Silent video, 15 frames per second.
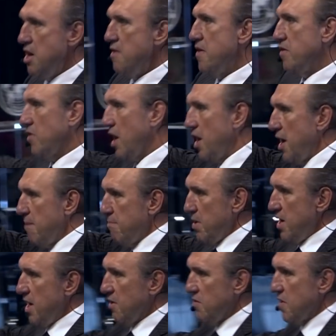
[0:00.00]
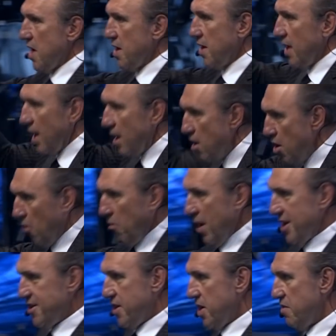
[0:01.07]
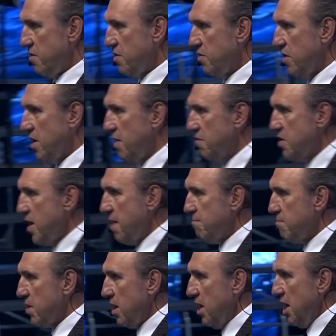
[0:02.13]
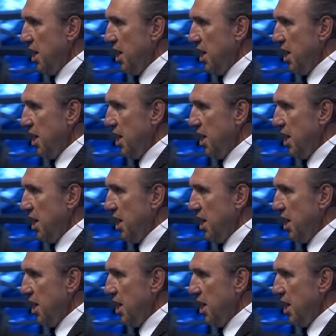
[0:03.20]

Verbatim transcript: that's going to happen next Saturday, right here in the city of Tampa,